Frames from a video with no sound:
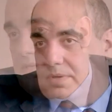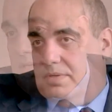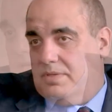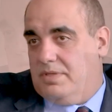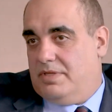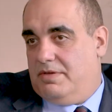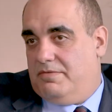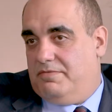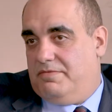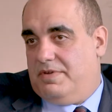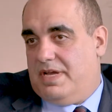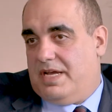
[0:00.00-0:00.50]

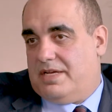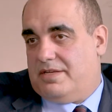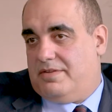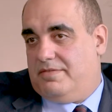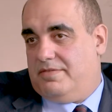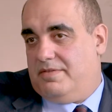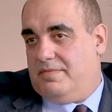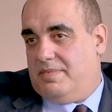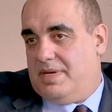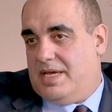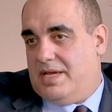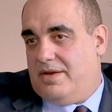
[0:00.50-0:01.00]
The fact of
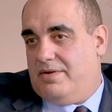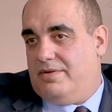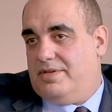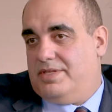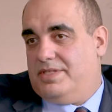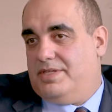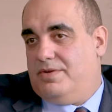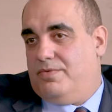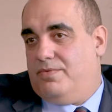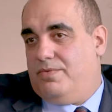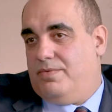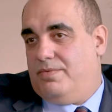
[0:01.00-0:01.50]
the matter is
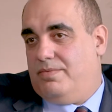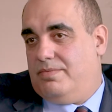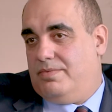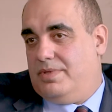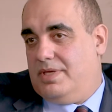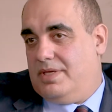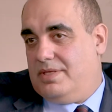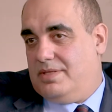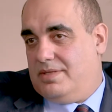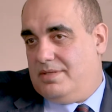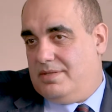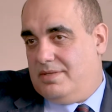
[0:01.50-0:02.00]

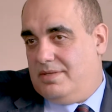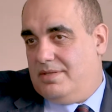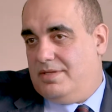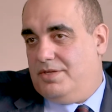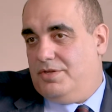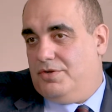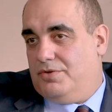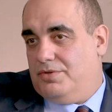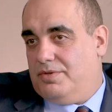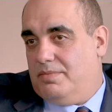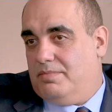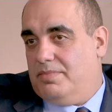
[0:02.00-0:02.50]
that
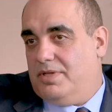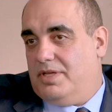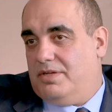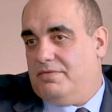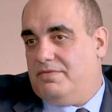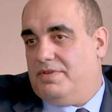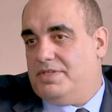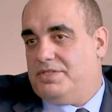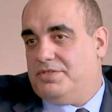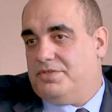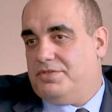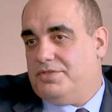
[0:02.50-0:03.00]
you know, the blood
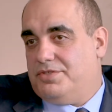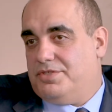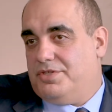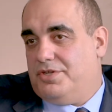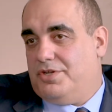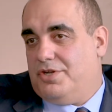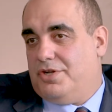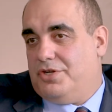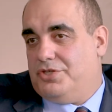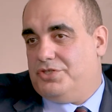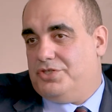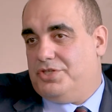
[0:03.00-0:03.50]
vessels are
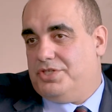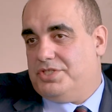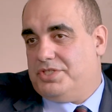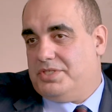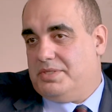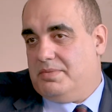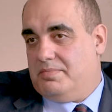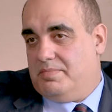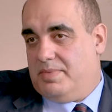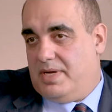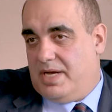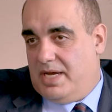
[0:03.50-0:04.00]
not just
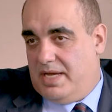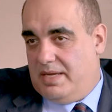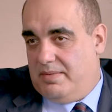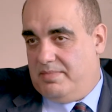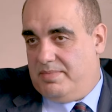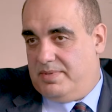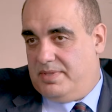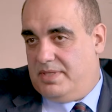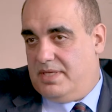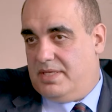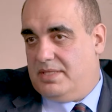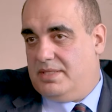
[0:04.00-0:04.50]
a pipe,
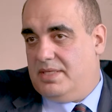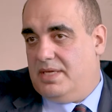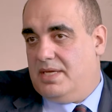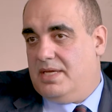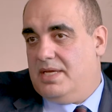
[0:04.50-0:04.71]
that